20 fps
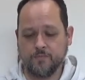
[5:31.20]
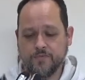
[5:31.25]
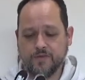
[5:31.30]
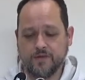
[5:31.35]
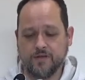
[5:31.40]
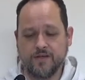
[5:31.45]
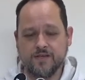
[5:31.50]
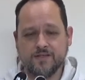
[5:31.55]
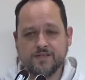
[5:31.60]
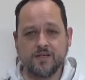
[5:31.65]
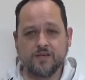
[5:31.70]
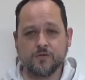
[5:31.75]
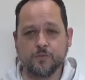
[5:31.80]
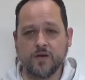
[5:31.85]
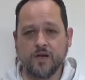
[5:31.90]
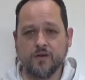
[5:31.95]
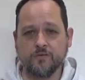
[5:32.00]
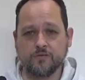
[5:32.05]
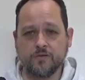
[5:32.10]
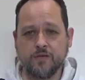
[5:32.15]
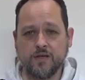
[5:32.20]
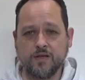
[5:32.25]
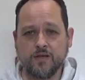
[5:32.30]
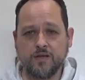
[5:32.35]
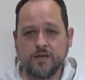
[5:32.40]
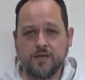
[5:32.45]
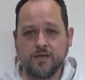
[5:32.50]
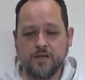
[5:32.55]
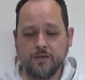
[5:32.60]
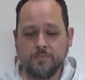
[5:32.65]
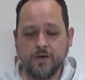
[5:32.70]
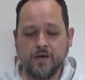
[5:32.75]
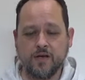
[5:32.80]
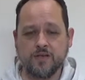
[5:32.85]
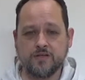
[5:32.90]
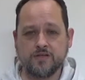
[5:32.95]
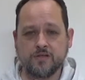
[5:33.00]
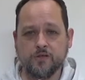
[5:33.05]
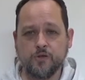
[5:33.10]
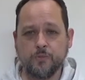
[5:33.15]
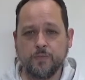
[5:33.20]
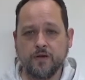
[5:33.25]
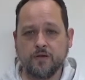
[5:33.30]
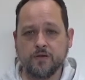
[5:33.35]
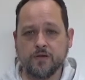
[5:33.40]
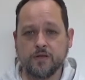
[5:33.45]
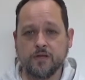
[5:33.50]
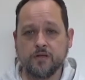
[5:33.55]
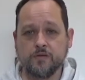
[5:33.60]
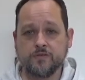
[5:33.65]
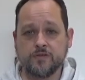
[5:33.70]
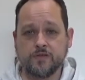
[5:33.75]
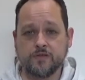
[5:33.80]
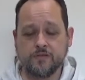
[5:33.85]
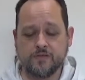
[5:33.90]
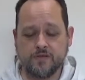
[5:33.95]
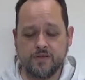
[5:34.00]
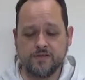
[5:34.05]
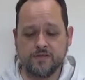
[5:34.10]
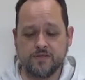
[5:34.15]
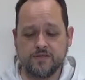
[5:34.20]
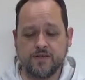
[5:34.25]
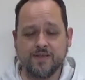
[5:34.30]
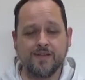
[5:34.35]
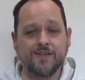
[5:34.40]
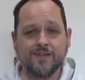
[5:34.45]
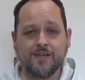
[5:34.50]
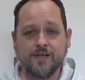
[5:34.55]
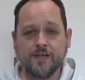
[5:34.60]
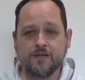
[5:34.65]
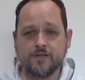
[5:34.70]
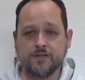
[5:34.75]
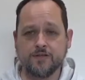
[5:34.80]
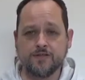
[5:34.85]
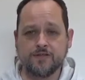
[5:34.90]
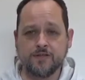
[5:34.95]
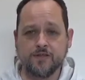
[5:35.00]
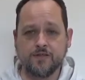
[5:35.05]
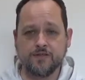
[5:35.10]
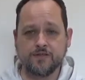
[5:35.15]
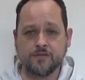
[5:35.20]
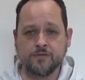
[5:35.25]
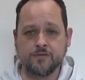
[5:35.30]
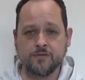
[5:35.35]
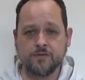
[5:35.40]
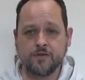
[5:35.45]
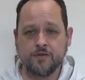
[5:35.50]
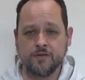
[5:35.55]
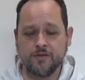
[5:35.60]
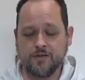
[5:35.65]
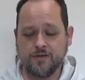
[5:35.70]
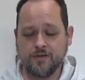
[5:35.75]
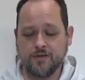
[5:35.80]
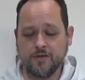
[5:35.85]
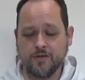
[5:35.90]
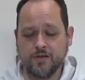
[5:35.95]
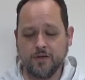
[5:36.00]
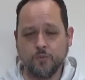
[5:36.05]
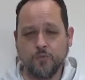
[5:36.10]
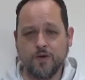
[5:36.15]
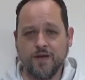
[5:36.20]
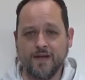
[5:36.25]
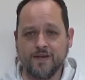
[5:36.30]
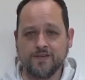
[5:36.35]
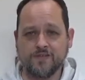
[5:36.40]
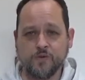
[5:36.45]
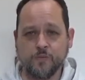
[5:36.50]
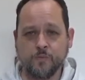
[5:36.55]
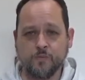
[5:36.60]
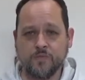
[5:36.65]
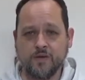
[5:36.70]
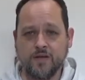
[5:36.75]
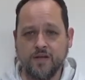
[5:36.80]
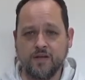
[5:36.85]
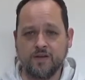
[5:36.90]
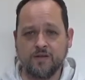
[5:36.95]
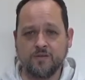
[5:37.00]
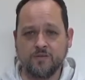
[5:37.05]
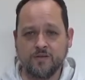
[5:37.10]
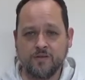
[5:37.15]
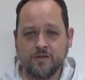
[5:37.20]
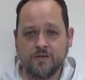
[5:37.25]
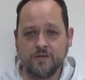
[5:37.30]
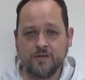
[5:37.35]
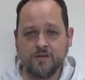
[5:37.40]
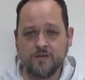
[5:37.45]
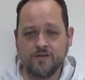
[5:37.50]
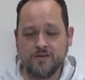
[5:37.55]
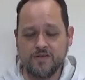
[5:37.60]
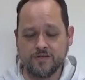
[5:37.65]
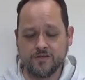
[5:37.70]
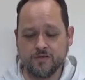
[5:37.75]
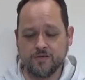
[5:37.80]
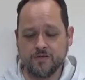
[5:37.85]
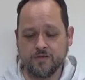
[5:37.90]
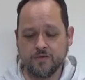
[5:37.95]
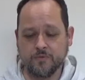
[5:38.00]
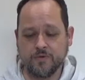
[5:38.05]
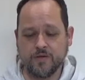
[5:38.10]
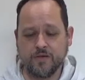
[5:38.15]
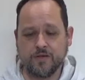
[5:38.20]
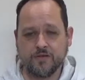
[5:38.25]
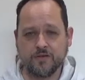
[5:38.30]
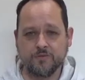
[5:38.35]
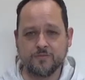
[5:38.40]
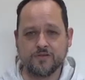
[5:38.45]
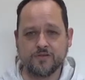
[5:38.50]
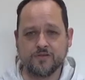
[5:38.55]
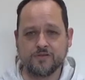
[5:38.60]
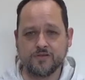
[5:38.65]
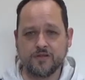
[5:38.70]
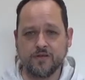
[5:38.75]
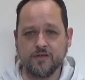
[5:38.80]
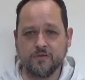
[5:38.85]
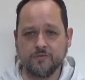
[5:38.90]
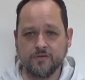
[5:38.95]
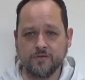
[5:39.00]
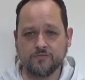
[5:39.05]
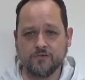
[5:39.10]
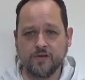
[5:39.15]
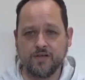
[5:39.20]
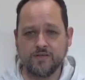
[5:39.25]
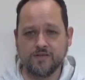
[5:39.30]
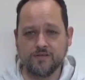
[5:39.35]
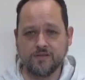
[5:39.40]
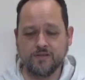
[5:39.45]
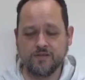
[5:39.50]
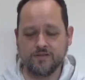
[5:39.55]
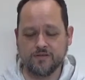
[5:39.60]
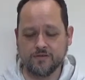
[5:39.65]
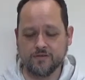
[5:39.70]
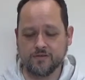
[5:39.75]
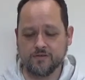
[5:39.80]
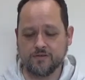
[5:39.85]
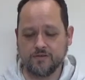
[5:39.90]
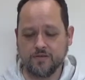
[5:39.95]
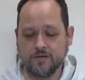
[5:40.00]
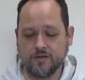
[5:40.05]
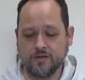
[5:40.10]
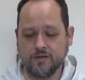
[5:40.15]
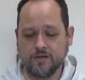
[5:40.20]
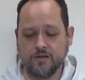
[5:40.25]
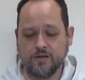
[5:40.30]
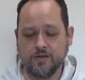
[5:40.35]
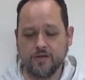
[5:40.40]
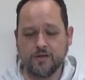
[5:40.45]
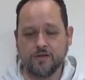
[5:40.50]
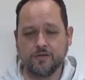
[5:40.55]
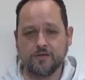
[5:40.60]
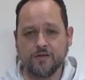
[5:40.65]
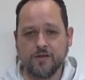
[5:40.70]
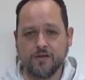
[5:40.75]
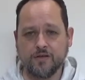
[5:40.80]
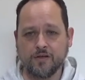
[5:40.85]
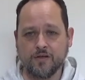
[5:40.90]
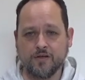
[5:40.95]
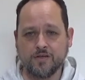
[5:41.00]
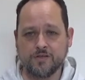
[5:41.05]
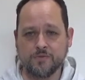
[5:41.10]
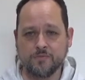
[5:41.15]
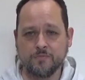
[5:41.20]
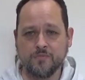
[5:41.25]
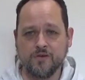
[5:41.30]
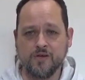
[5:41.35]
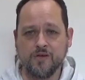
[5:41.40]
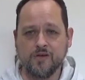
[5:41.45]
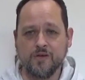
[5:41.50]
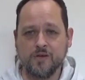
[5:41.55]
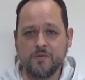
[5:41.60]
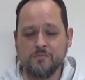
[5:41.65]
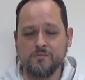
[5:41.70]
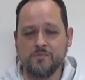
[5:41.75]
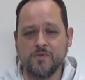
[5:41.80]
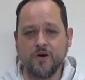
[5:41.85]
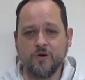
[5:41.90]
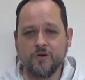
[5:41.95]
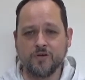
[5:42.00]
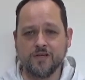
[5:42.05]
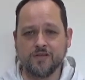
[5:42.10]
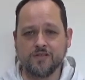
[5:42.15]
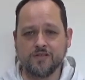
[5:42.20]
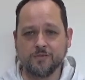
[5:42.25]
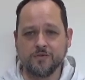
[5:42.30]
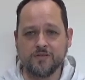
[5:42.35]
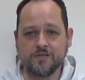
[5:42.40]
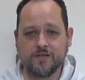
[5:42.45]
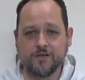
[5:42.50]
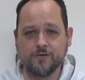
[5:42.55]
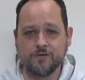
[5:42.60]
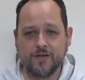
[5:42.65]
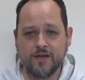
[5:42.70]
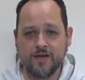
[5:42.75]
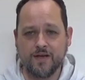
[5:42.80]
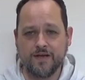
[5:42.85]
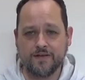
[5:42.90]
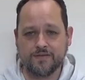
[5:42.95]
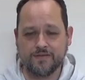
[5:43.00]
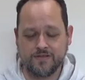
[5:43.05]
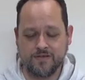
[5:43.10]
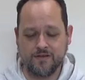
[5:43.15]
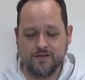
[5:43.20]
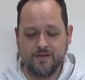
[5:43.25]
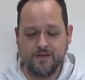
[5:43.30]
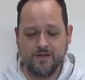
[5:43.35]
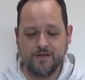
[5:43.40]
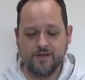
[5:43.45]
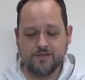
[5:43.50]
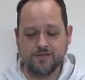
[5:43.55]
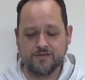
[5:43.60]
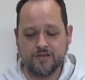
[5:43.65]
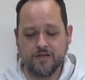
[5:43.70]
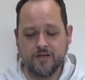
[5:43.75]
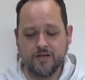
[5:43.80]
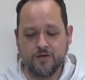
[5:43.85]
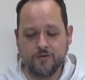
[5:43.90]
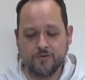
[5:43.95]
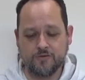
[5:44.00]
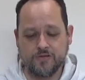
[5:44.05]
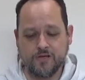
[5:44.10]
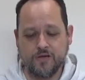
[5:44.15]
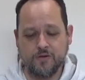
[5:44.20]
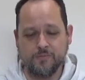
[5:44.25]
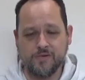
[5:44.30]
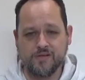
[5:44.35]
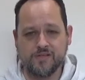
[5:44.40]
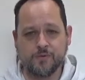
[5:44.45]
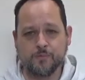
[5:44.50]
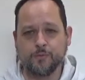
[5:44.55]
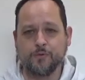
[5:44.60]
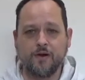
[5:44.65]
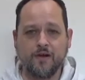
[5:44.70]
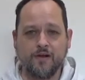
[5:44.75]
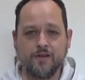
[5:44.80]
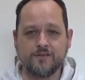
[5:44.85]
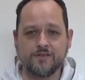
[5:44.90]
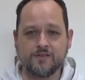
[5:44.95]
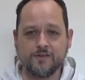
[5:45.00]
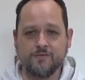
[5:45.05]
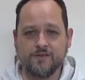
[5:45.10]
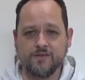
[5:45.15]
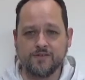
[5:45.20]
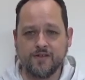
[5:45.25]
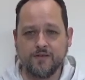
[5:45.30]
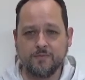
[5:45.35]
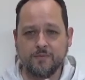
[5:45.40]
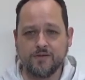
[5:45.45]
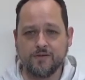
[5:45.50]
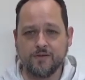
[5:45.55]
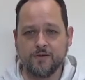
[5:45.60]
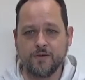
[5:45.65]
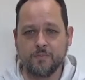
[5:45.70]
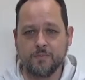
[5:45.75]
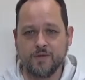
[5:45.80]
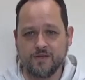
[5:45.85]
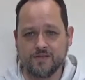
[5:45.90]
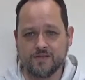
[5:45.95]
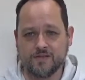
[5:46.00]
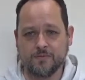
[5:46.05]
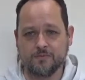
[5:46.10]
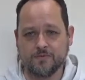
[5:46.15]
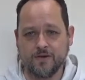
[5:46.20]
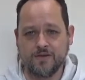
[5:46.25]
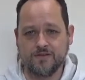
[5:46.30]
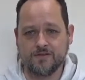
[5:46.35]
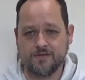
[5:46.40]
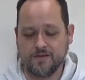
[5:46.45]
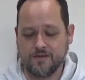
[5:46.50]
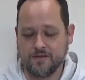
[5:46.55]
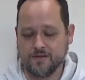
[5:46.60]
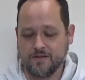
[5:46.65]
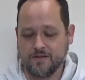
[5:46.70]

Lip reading: he says whenever he buys a new pair of gloves, he does it at the end of the season, and he wears them in, so that when it comes to the start of his race season, they're nice and moulded to his own hands. So don't be surprised if you see me doing a bit of sim racing